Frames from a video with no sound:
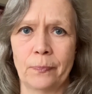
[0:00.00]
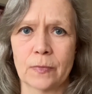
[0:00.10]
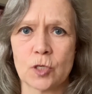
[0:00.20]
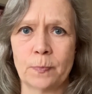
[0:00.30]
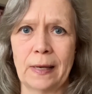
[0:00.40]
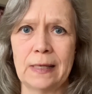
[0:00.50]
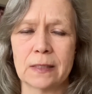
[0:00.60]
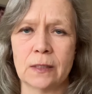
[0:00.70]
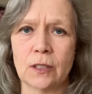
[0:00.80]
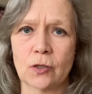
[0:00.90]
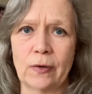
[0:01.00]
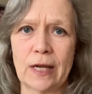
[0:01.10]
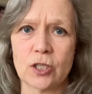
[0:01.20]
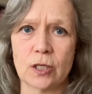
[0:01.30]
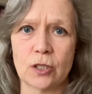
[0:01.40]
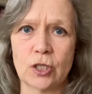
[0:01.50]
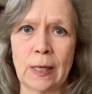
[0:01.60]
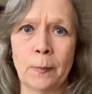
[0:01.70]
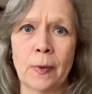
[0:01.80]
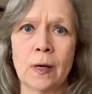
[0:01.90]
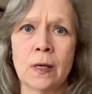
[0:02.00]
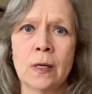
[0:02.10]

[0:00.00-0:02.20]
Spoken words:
space, into your creation chamber,